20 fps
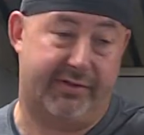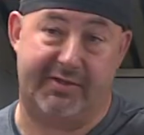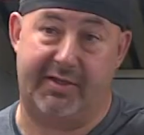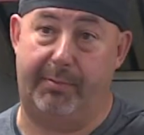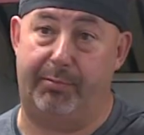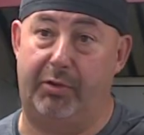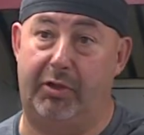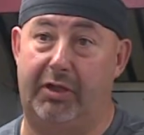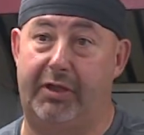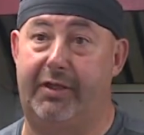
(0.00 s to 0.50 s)

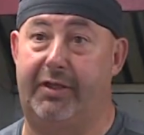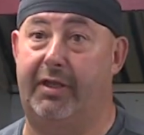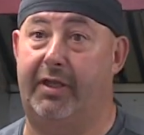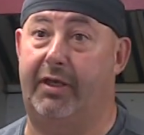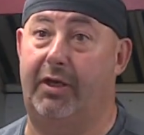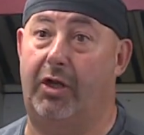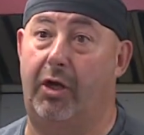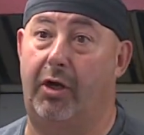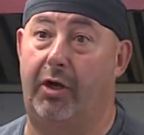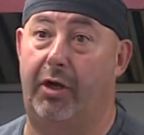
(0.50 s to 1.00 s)
separately
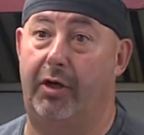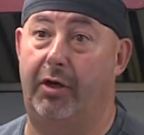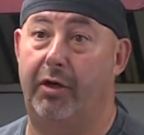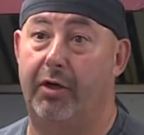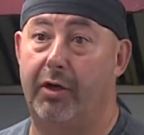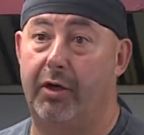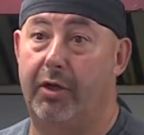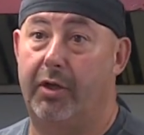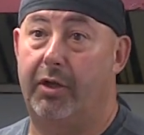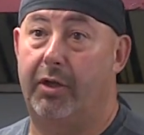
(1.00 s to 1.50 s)
in our
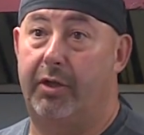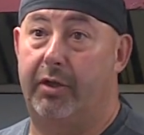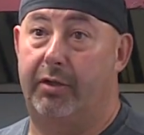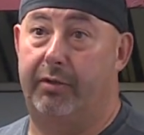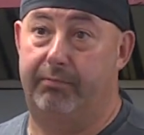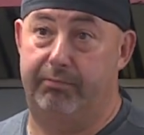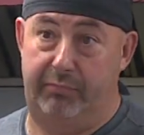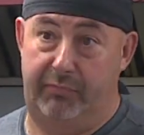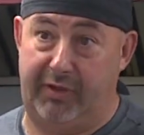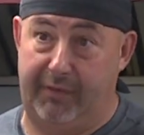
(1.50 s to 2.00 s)

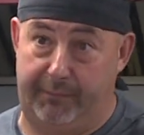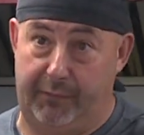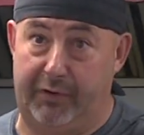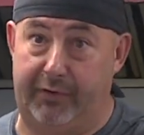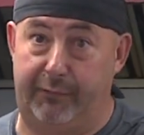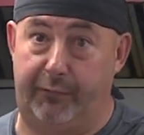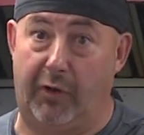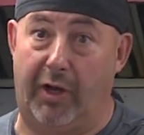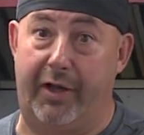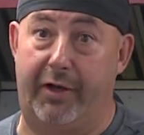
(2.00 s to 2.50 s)

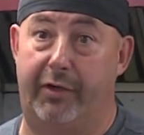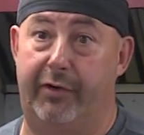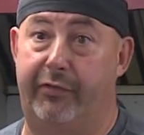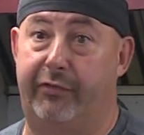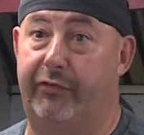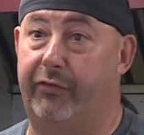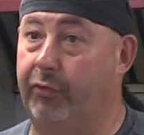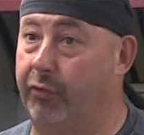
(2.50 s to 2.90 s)
different fryers,